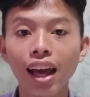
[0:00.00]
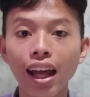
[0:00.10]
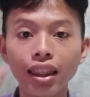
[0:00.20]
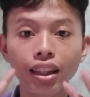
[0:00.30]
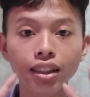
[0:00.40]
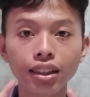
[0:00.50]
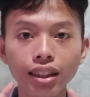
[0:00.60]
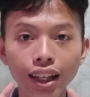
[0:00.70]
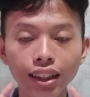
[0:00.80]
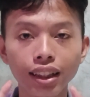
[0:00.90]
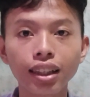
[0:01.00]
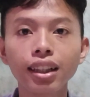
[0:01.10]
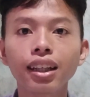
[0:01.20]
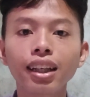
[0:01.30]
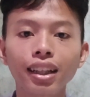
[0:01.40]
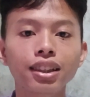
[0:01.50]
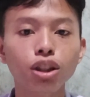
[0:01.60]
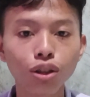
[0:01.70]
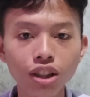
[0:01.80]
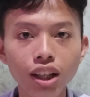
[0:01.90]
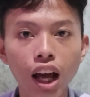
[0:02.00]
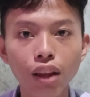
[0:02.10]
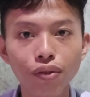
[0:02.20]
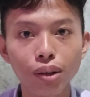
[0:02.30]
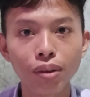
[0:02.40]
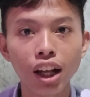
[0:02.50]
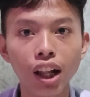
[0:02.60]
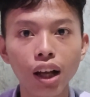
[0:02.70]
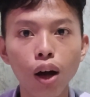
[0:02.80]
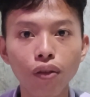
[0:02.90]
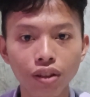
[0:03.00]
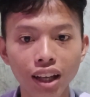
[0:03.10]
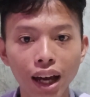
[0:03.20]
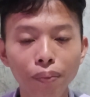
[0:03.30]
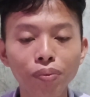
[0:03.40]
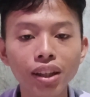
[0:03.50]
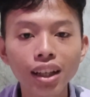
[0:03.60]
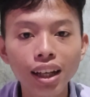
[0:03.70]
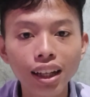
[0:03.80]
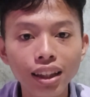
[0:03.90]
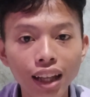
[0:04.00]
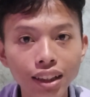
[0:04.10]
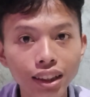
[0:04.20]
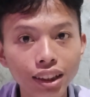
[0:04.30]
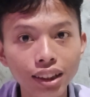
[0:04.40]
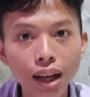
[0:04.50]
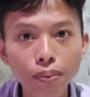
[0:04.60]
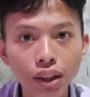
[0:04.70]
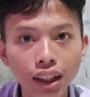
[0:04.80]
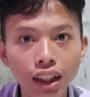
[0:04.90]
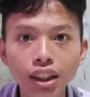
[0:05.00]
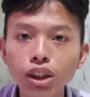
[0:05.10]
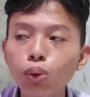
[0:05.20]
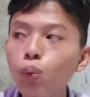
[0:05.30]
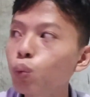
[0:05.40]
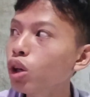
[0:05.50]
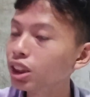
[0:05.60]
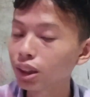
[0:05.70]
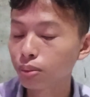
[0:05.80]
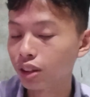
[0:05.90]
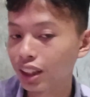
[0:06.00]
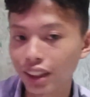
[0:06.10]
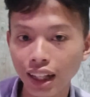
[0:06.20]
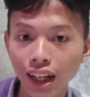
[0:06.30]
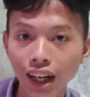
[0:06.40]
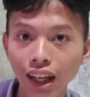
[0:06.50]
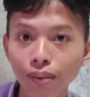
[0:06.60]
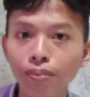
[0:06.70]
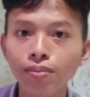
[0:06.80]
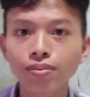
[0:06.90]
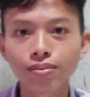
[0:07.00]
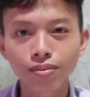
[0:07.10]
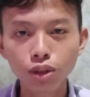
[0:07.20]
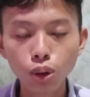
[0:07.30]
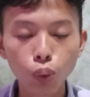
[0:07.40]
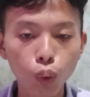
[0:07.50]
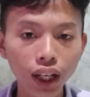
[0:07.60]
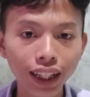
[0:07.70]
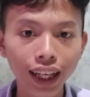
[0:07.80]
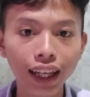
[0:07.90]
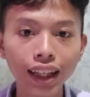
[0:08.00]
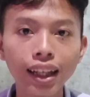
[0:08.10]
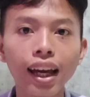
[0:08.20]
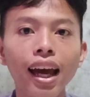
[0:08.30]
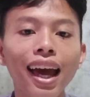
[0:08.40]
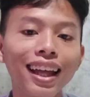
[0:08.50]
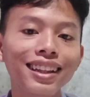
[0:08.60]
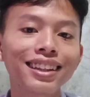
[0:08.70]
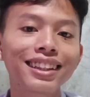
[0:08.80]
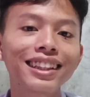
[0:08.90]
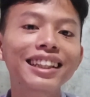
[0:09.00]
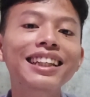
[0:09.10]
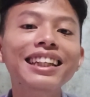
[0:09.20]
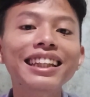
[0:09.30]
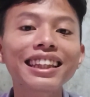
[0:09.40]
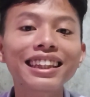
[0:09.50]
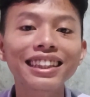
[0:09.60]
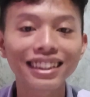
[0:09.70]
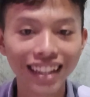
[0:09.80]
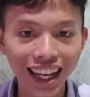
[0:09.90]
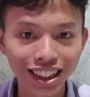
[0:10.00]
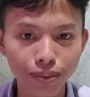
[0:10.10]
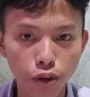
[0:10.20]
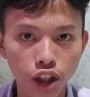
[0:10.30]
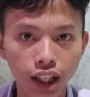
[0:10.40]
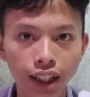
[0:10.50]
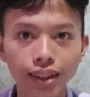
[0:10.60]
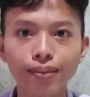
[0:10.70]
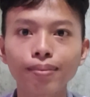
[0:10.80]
and the second is using adverbial of time. The example is once upon a time, one day, and the next morning.